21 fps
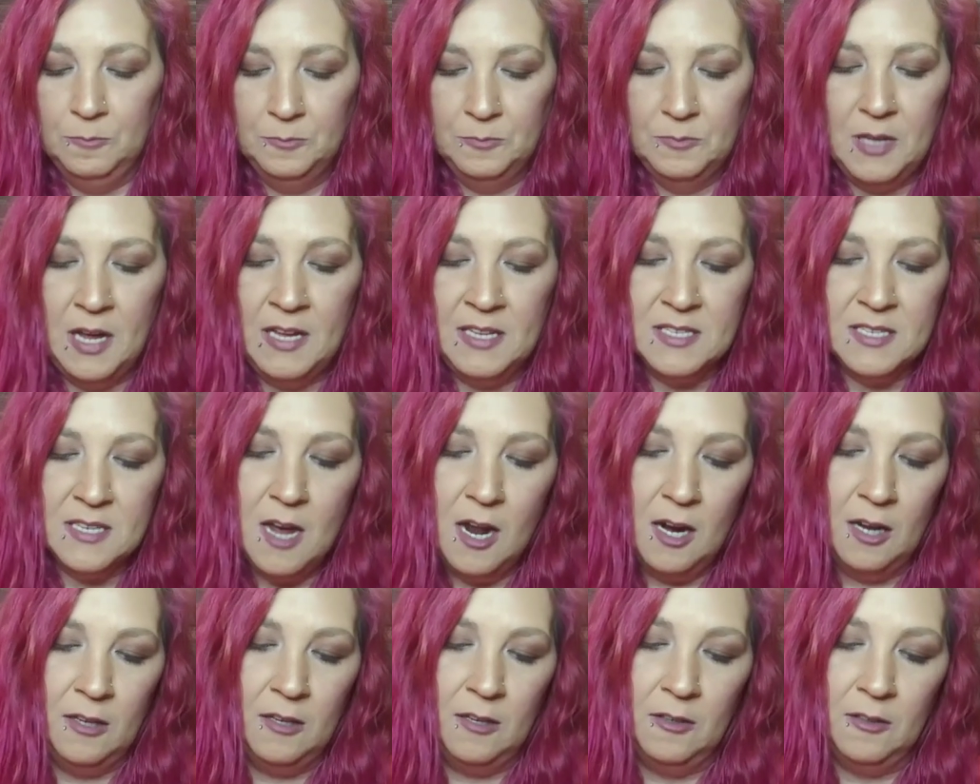it's got
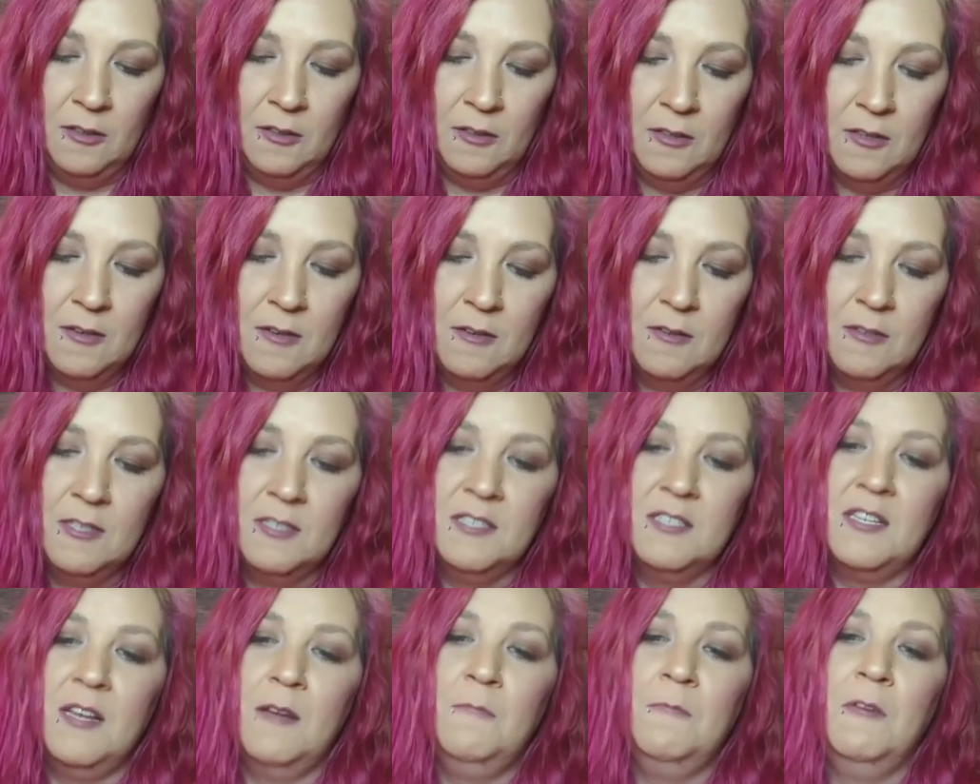a little
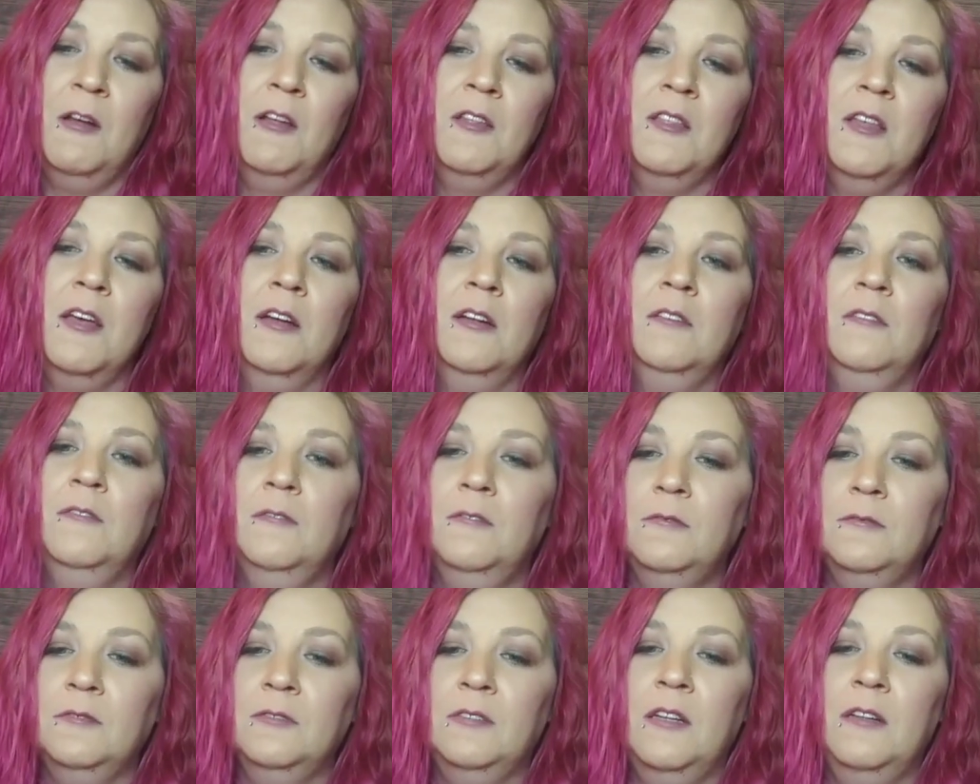something on the
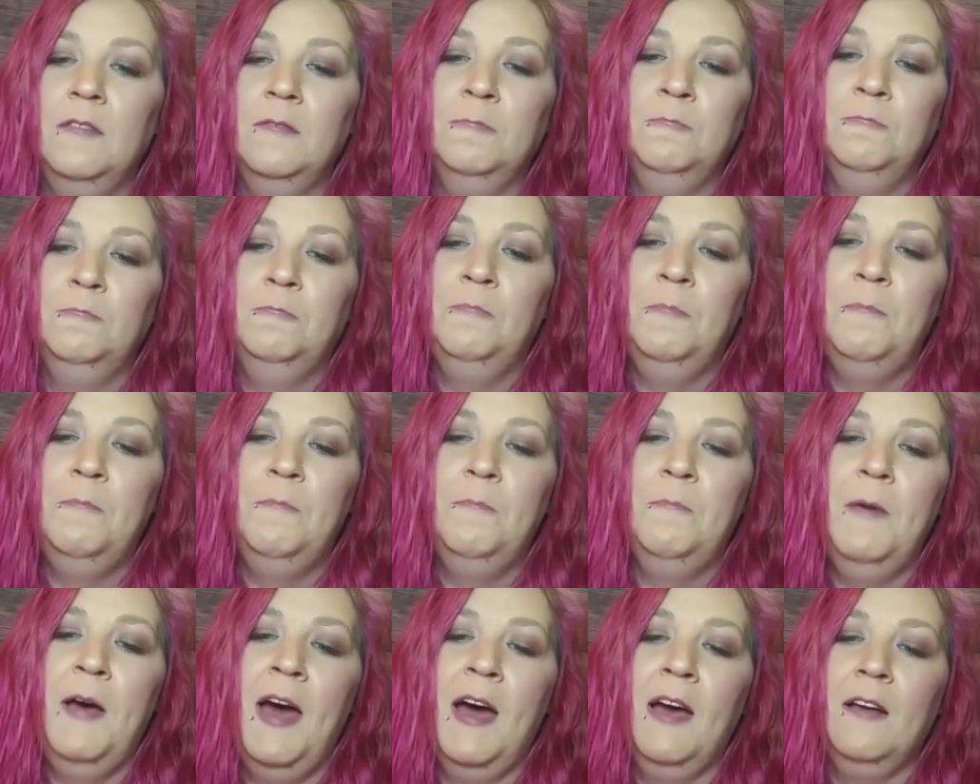
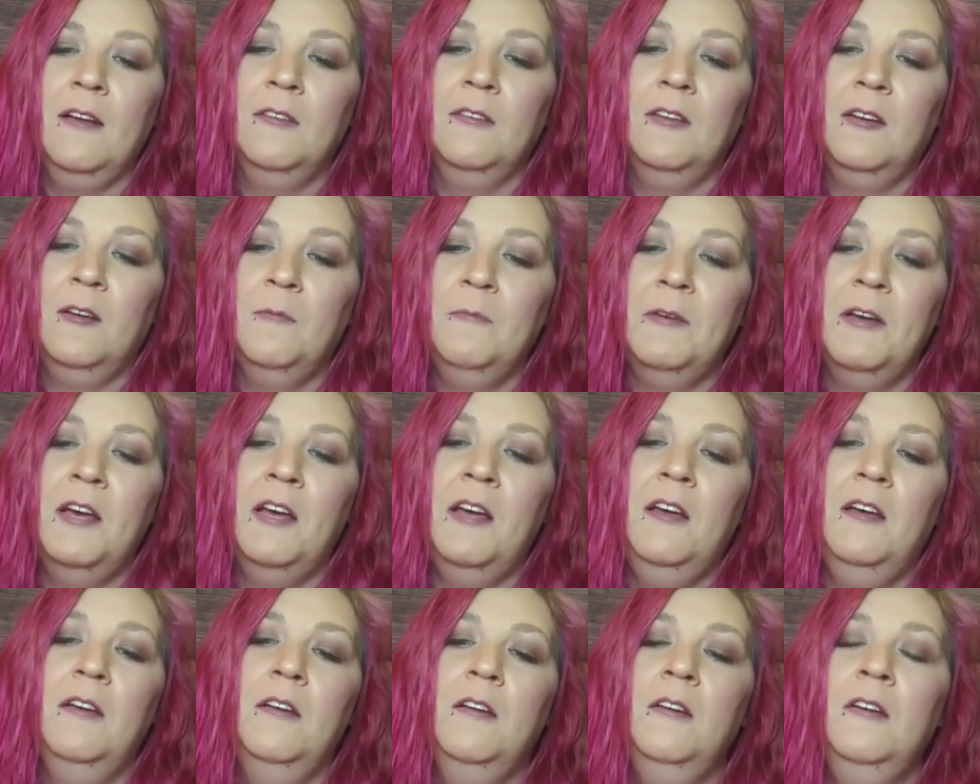back a little bit,
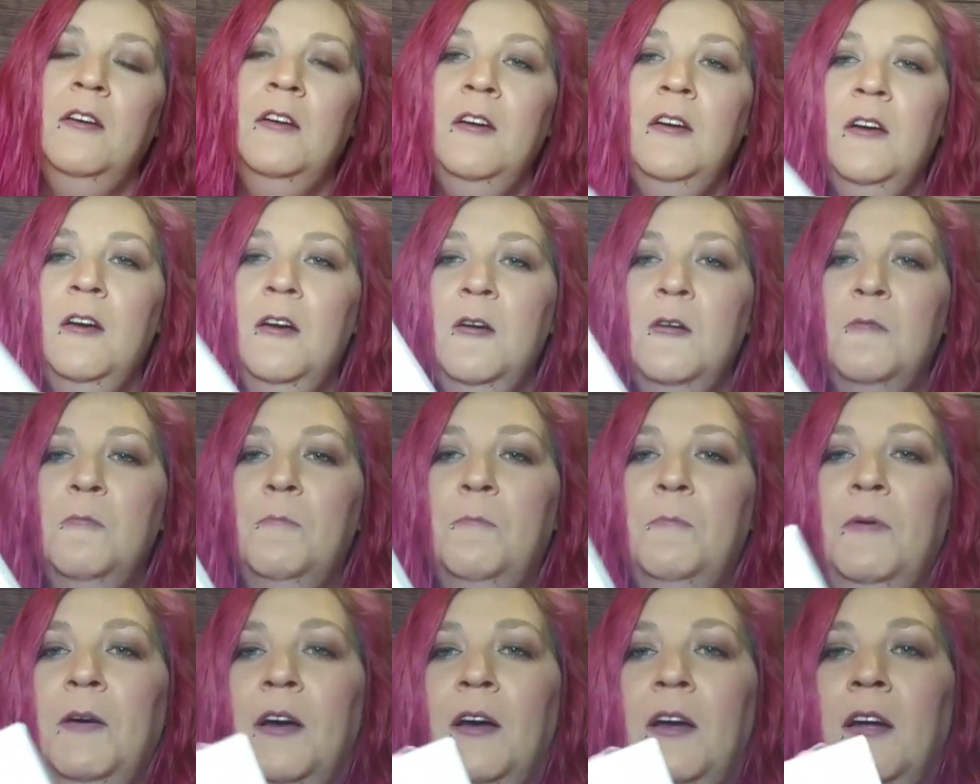
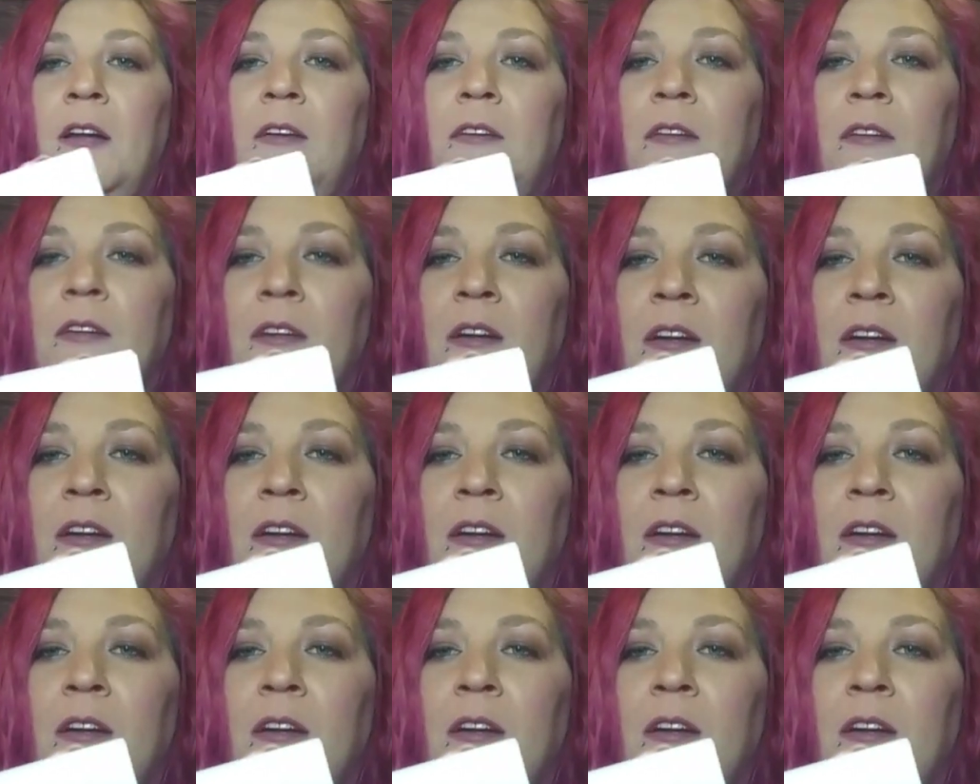but I